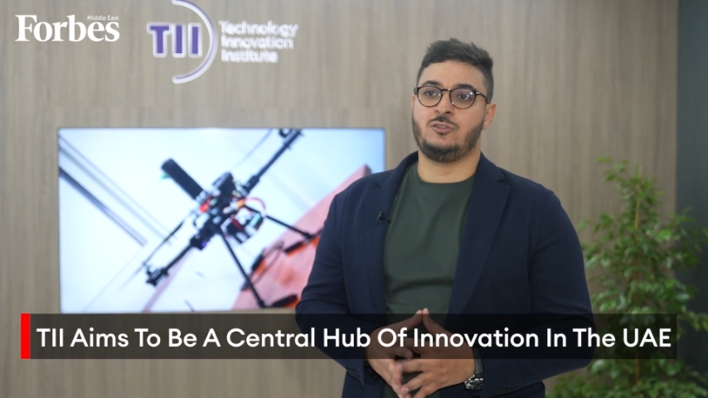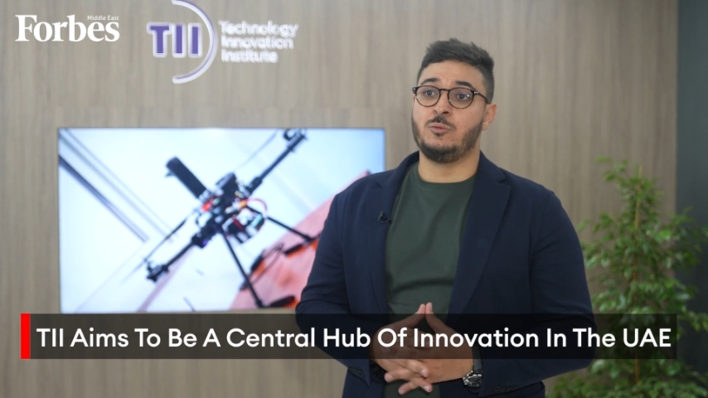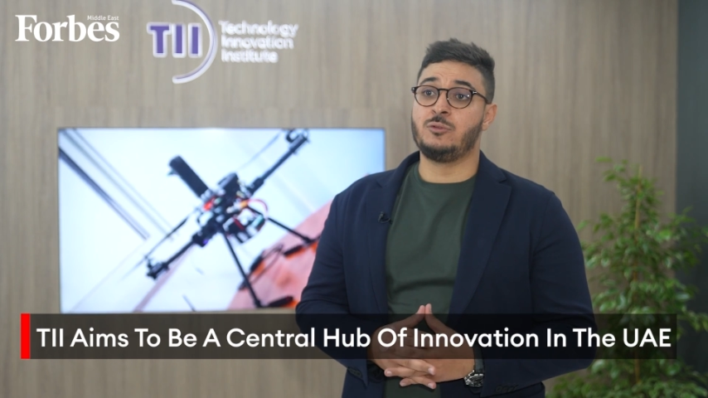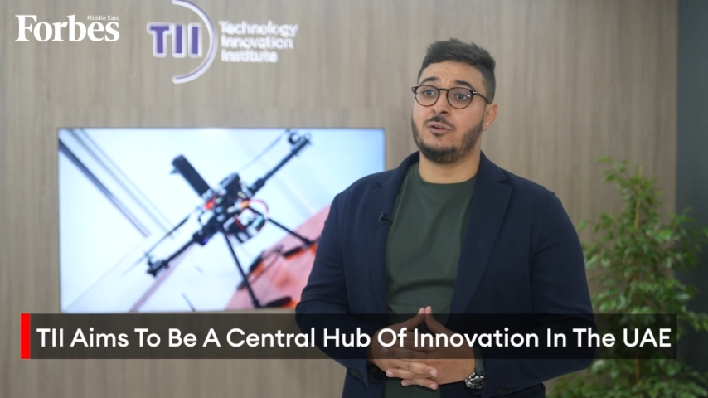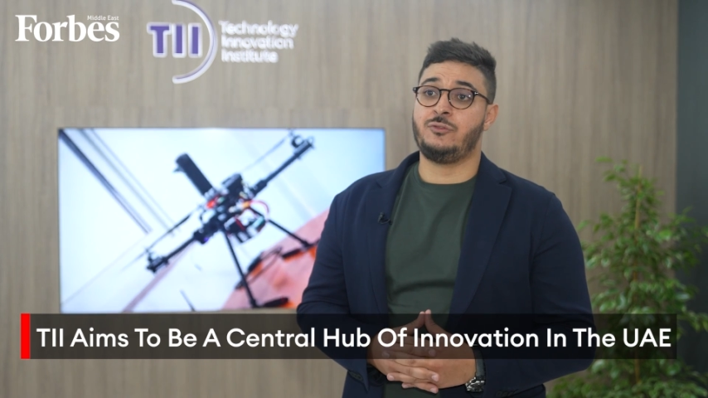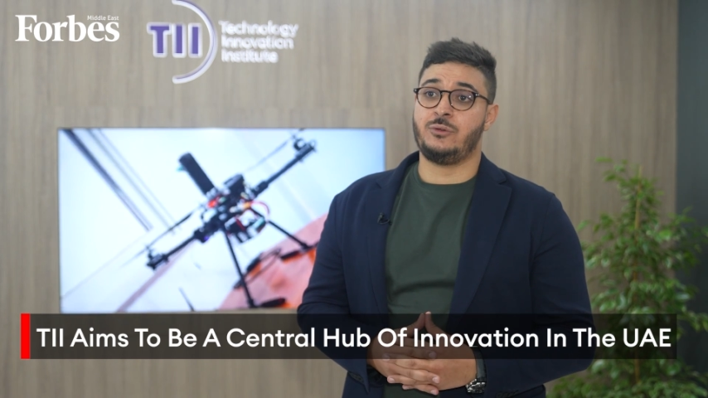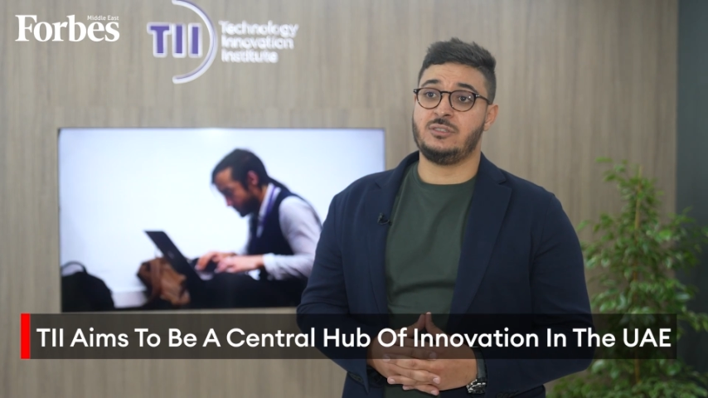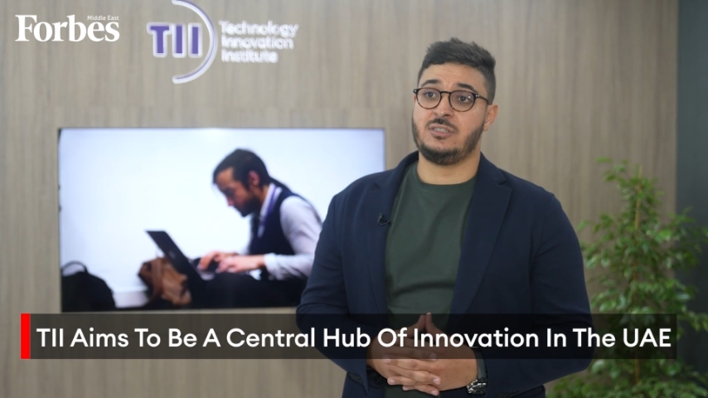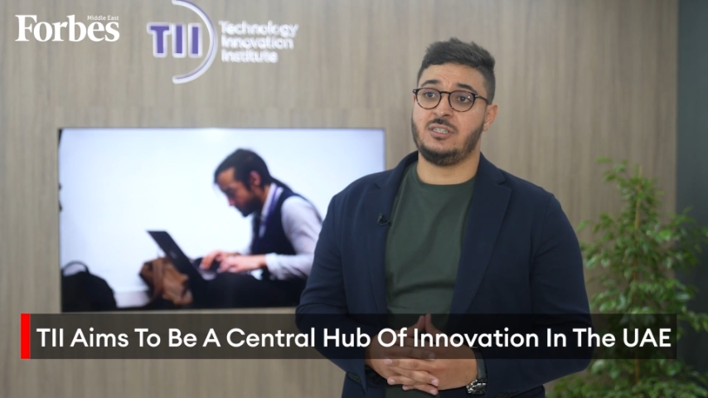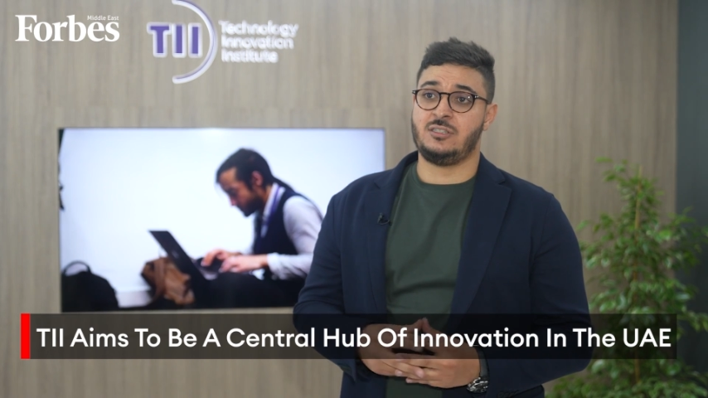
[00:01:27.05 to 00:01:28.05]
top
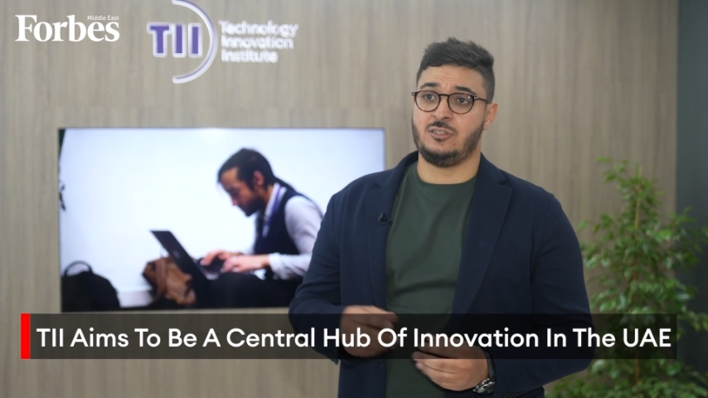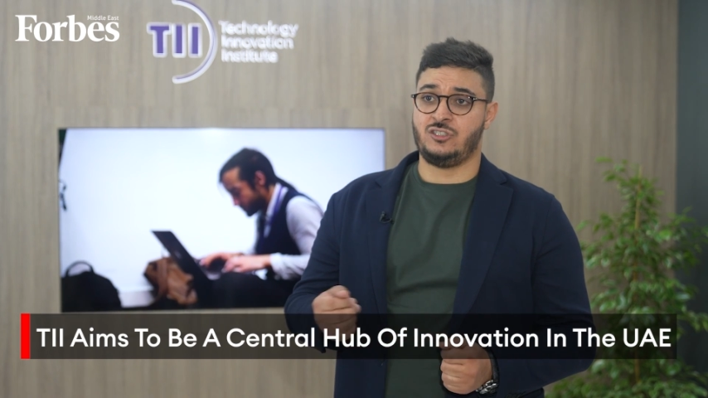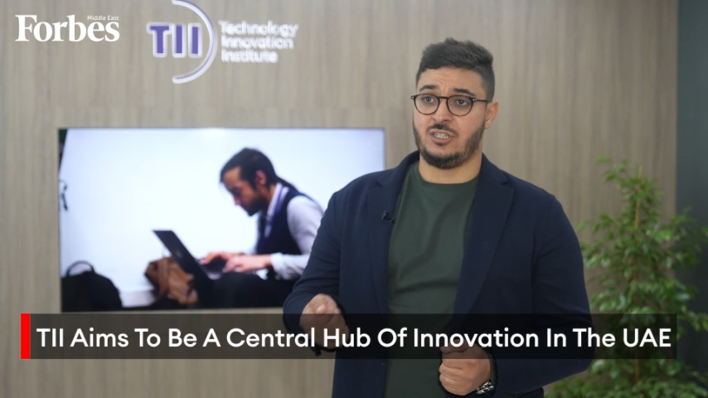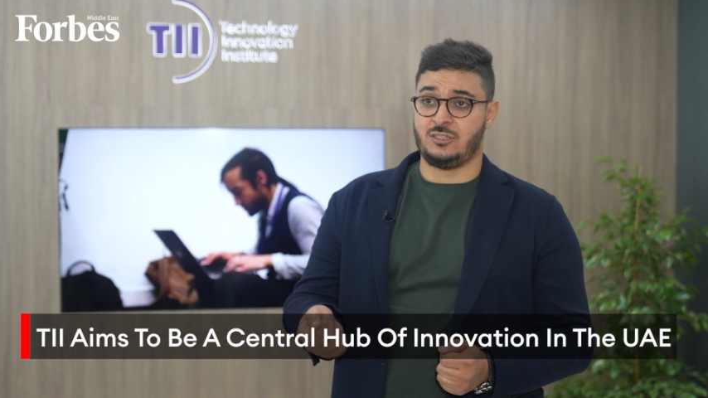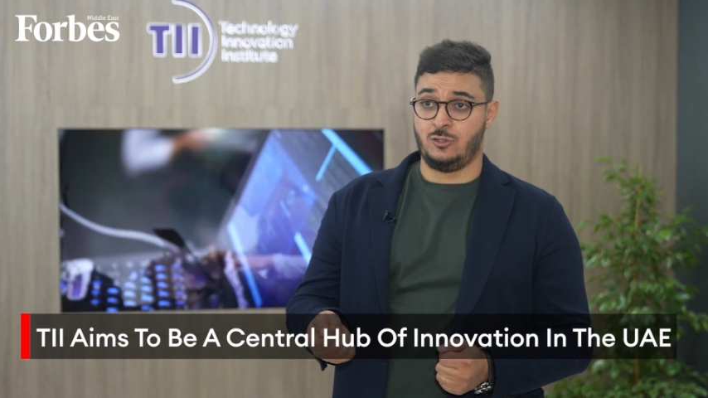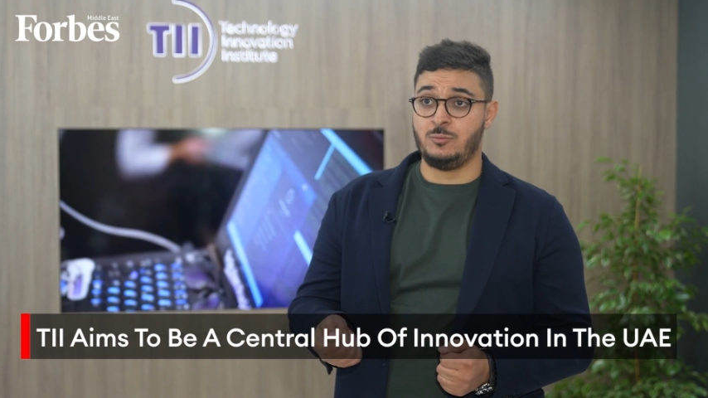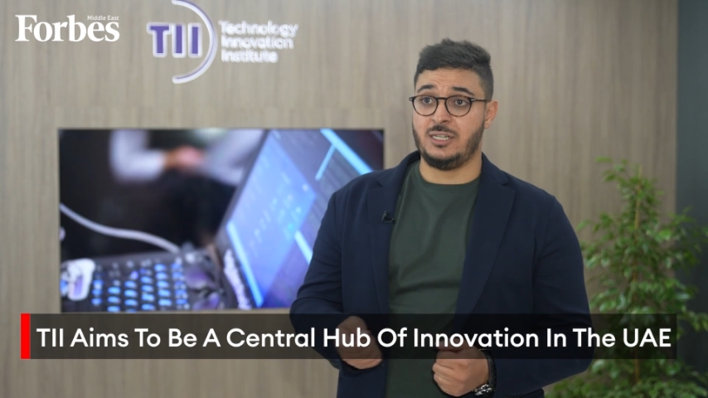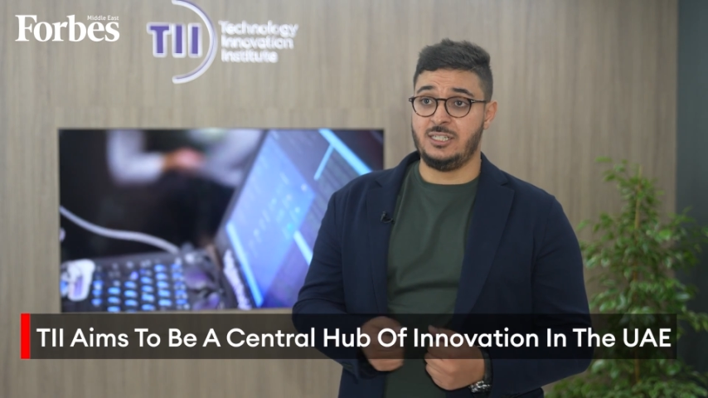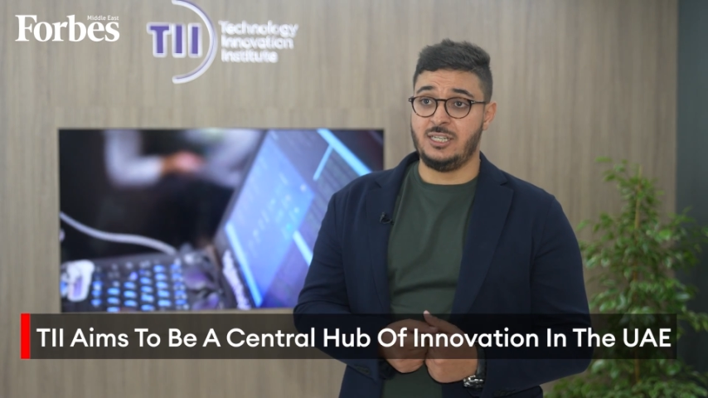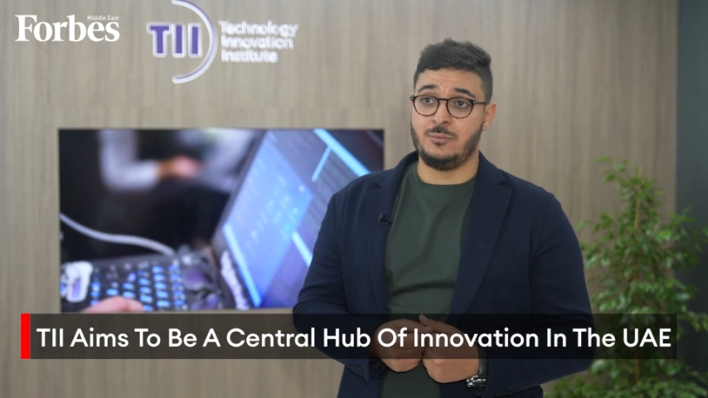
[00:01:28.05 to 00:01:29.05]
conferences such as
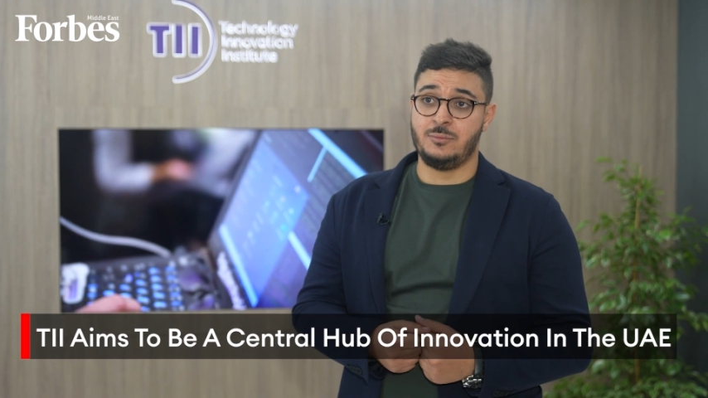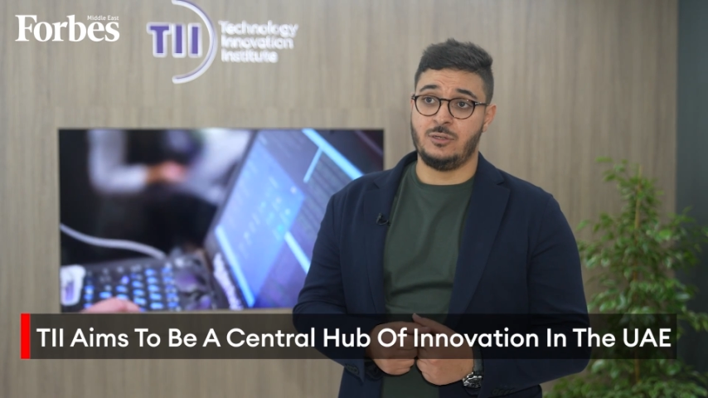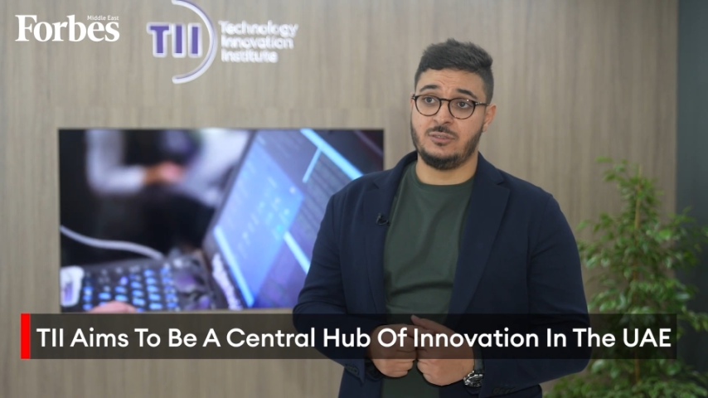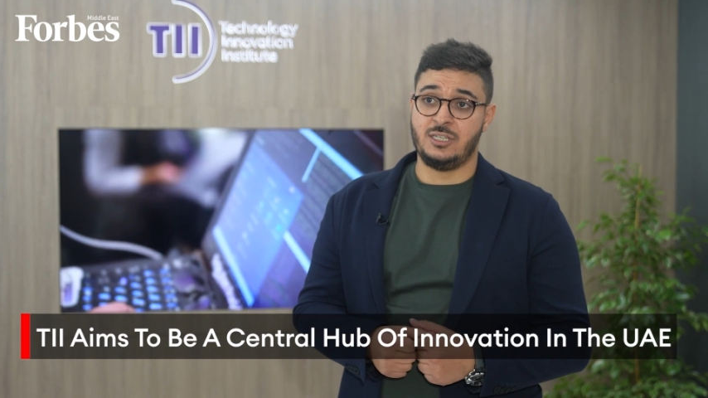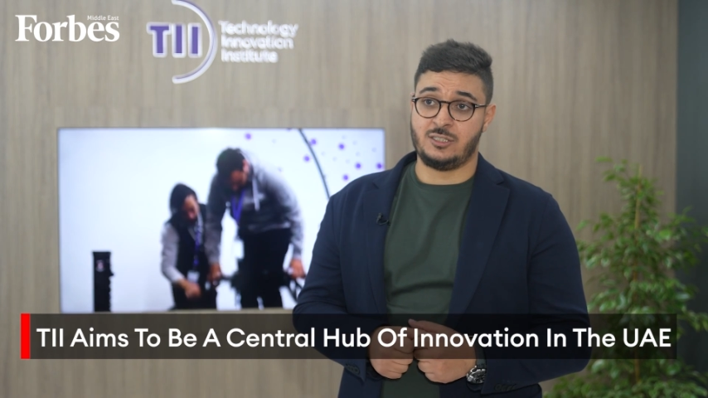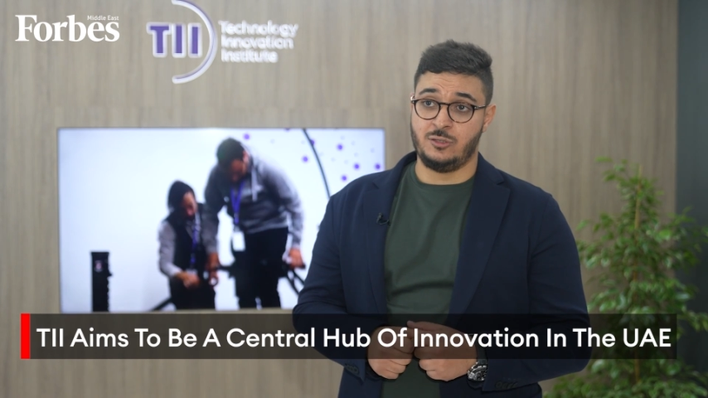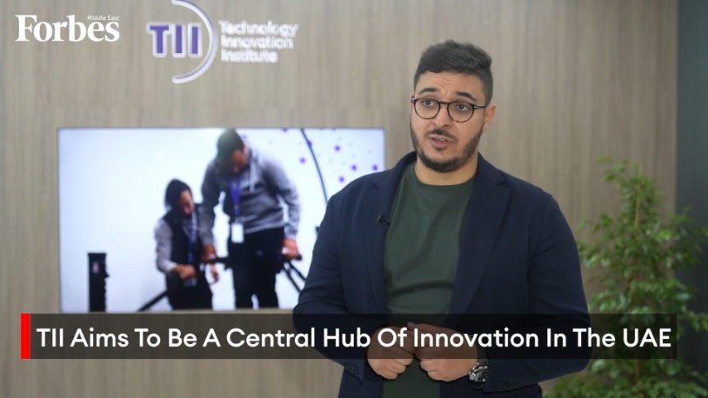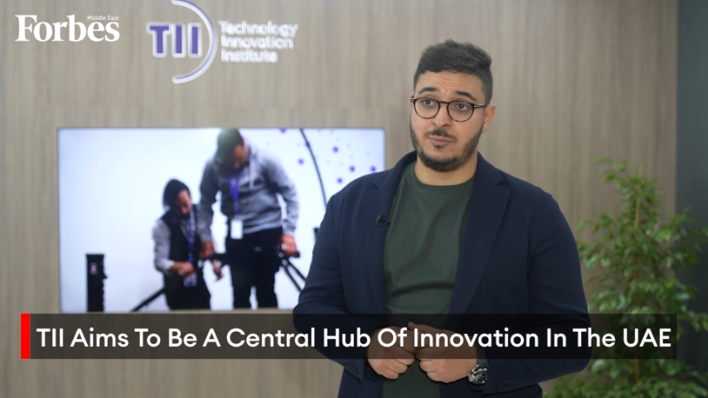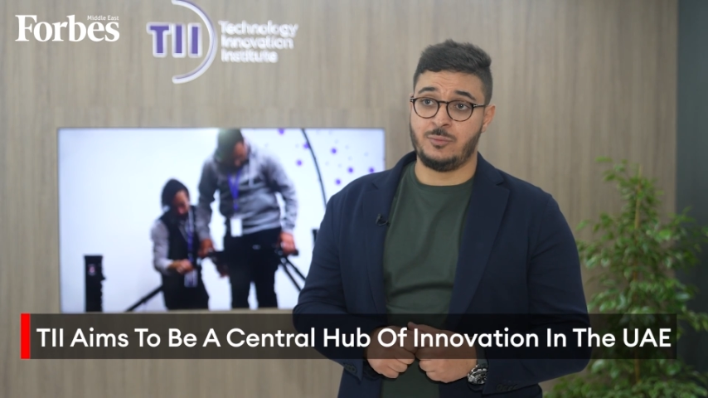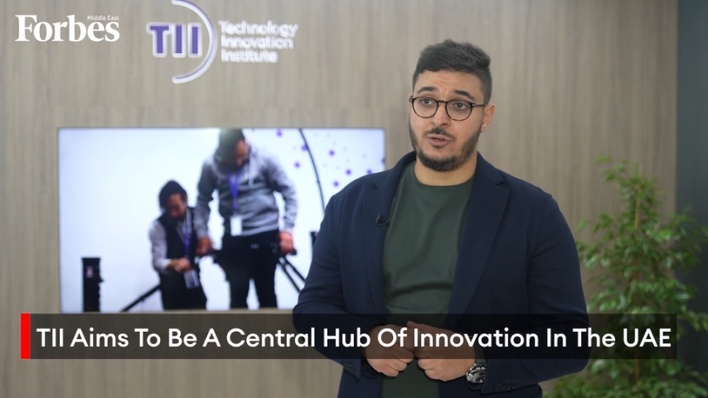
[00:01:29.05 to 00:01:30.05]
Global EM next
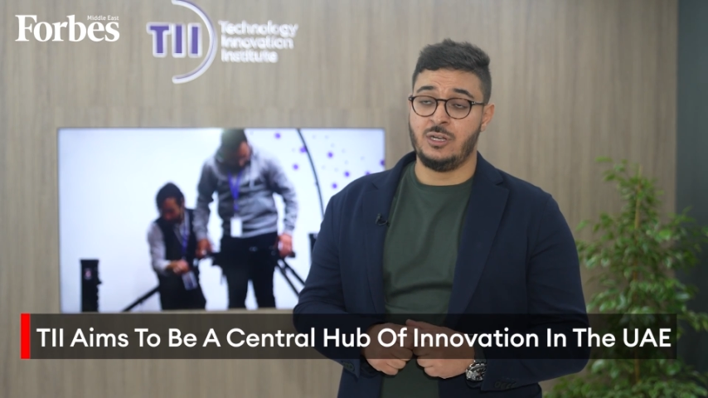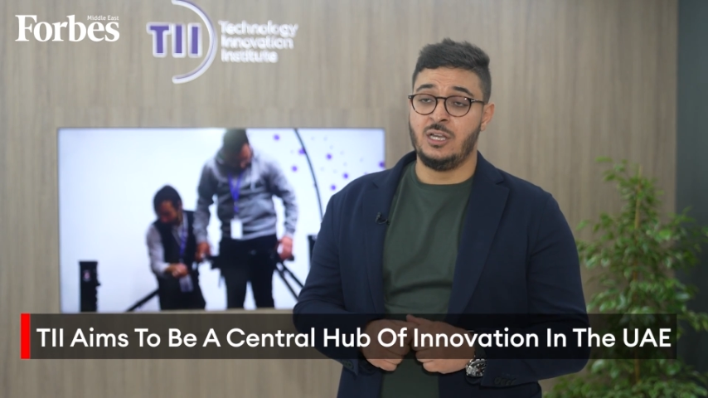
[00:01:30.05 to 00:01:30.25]
November